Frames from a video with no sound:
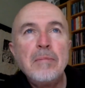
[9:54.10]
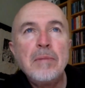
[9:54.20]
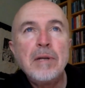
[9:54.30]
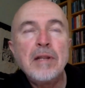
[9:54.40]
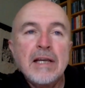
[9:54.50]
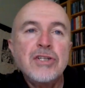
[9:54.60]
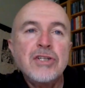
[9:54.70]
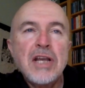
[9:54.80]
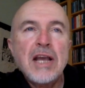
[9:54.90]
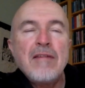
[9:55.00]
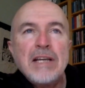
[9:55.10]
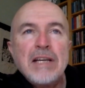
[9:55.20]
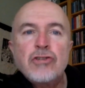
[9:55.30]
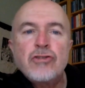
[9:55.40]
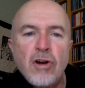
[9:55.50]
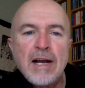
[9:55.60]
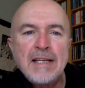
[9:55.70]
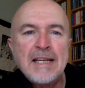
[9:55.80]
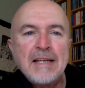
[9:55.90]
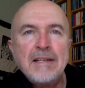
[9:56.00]
But I think, as you say, having a strong
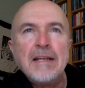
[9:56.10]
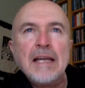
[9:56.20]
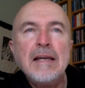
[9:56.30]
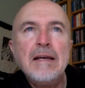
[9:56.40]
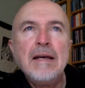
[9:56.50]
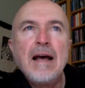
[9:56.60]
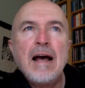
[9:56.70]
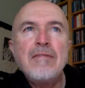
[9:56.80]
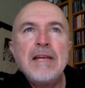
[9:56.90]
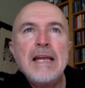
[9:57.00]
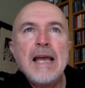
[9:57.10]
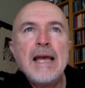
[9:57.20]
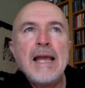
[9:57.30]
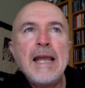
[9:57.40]
identity, having